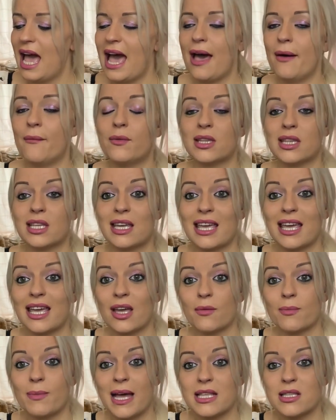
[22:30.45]
And with the
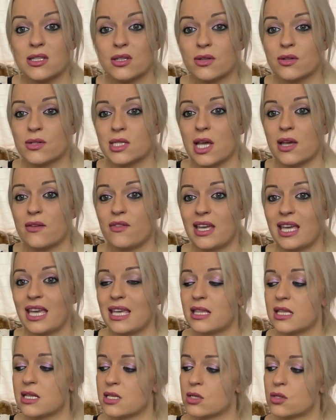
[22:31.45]
King of Pentacles over
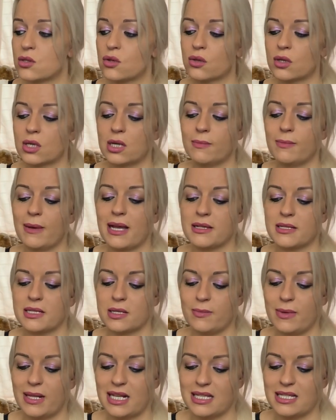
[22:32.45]
here, this is talking about
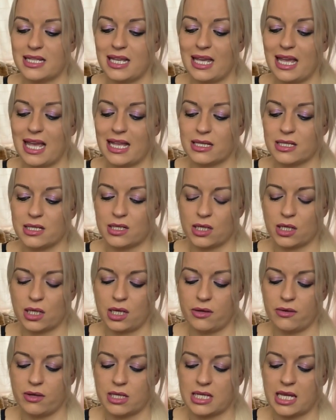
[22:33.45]
stability and
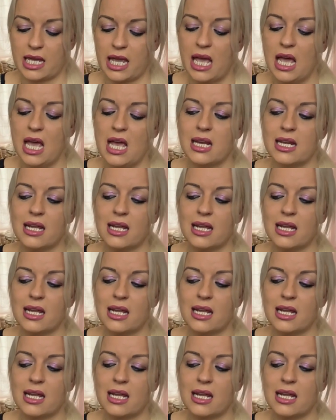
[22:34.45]
security.